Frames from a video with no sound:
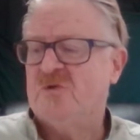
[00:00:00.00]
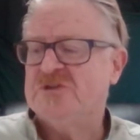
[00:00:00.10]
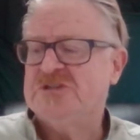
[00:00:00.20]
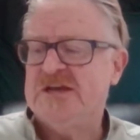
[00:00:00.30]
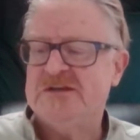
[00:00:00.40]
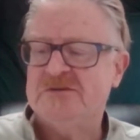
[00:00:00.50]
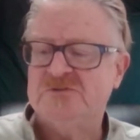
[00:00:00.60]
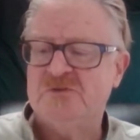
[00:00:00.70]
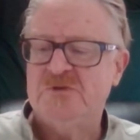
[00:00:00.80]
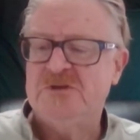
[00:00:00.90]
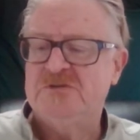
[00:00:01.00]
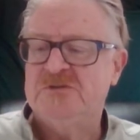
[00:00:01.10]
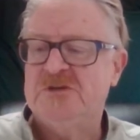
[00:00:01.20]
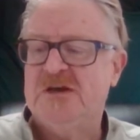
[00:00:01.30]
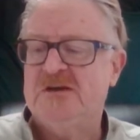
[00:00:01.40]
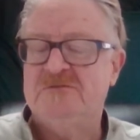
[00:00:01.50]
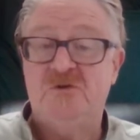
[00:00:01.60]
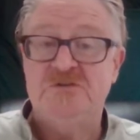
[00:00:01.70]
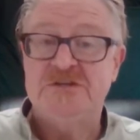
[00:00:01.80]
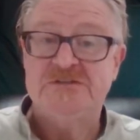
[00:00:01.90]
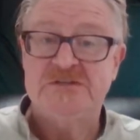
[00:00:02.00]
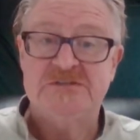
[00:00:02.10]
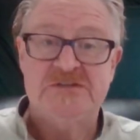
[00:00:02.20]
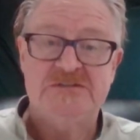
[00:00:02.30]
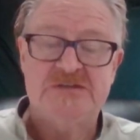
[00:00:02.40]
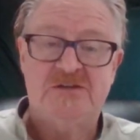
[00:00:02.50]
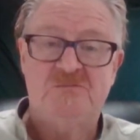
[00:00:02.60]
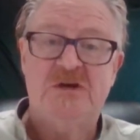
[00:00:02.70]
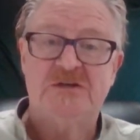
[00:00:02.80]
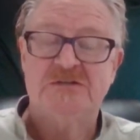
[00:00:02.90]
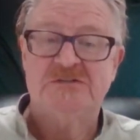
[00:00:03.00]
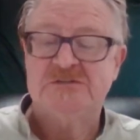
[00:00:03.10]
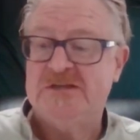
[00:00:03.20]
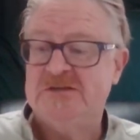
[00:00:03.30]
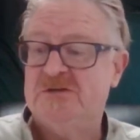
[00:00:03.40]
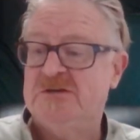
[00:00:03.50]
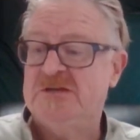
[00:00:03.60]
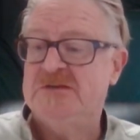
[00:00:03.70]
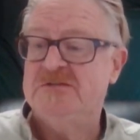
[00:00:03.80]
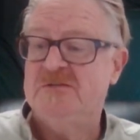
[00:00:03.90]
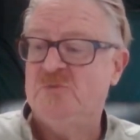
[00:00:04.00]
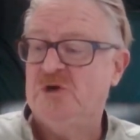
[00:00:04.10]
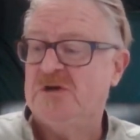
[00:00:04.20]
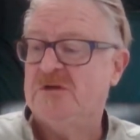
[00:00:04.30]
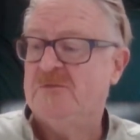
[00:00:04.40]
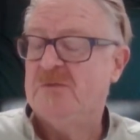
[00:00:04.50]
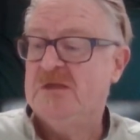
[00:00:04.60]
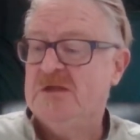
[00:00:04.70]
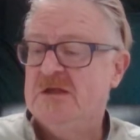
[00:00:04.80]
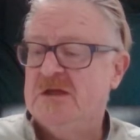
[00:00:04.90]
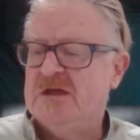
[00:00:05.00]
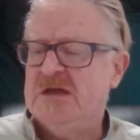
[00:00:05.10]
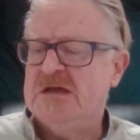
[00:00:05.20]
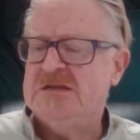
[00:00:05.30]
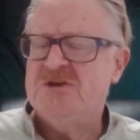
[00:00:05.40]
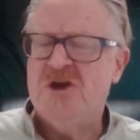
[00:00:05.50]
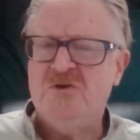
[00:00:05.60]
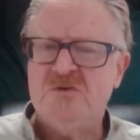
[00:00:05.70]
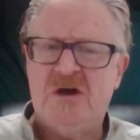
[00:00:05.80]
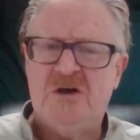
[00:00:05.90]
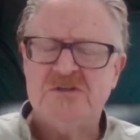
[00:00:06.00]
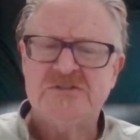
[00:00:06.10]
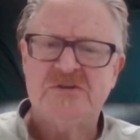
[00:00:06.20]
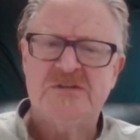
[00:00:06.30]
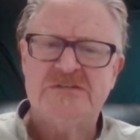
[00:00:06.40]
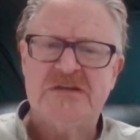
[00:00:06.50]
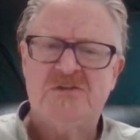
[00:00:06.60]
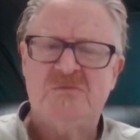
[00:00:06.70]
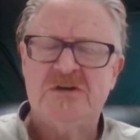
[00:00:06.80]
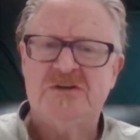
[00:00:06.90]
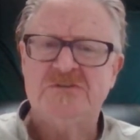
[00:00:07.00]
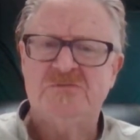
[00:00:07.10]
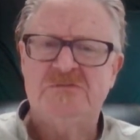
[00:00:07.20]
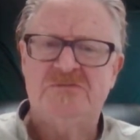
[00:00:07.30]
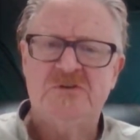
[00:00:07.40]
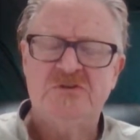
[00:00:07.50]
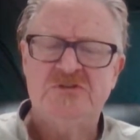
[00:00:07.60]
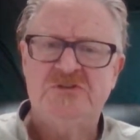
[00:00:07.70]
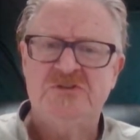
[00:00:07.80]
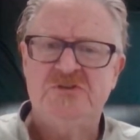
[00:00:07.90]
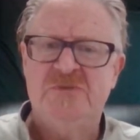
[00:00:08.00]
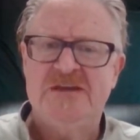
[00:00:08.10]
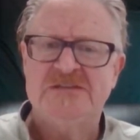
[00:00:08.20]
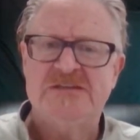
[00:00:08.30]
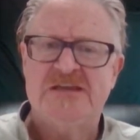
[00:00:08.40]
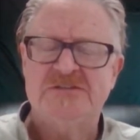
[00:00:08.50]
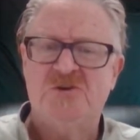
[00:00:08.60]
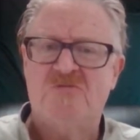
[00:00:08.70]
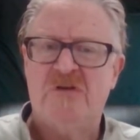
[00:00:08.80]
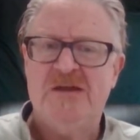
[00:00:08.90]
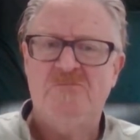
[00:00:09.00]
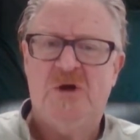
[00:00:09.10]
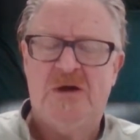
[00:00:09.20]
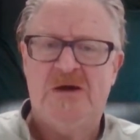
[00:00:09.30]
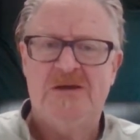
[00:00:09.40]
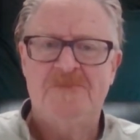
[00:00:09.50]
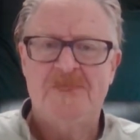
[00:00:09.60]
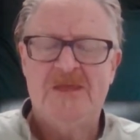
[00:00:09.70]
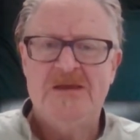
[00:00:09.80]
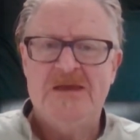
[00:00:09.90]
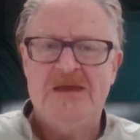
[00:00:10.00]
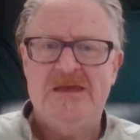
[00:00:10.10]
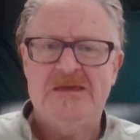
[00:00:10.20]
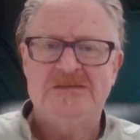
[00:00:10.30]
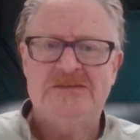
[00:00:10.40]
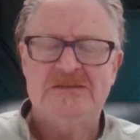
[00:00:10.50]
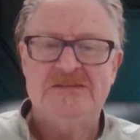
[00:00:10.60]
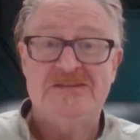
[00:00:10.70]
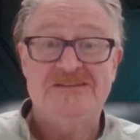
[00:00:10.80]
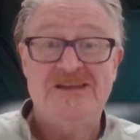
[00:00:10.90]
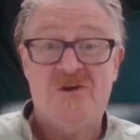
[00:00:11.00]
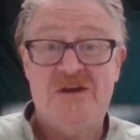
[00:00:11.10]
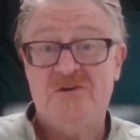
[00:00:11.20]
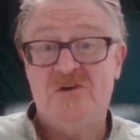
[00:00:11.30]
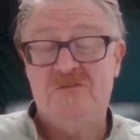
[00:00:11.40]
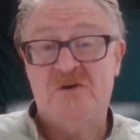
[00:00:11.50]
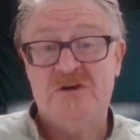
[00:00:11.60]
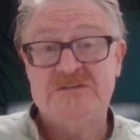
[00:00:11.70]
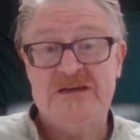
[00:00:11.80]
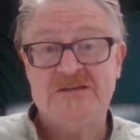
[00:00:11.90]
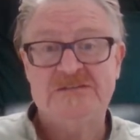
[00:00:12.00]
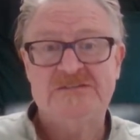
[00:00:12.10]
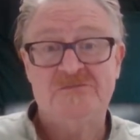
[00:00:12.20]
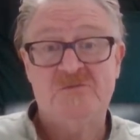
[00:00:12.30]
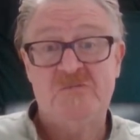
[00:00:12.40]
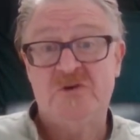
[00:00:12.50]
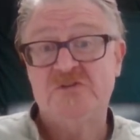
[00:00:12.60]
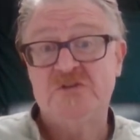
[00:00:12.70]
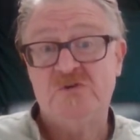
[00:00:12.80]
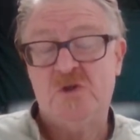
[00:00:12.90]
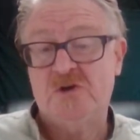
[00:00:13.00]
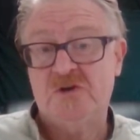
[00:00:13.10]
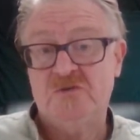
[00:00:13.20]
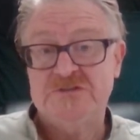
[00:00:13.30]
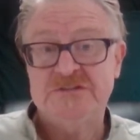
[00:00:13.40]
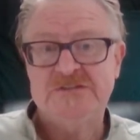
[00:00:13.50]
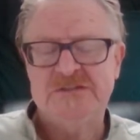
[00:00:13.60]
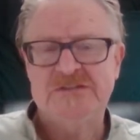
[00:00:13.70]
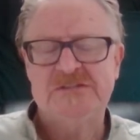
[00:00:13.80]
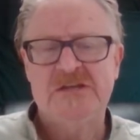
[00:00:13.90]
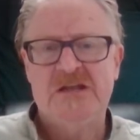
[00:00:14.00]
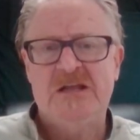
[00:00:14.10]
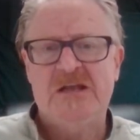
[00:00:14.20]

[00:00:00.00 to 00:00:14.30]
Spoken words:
foreshadows the reunion of Odysseus and Telemachus later in the book. Note also that Telemachus refers to Eumaeus as grandpa, and the narrator of our text, and remember it's no longer Odysseus,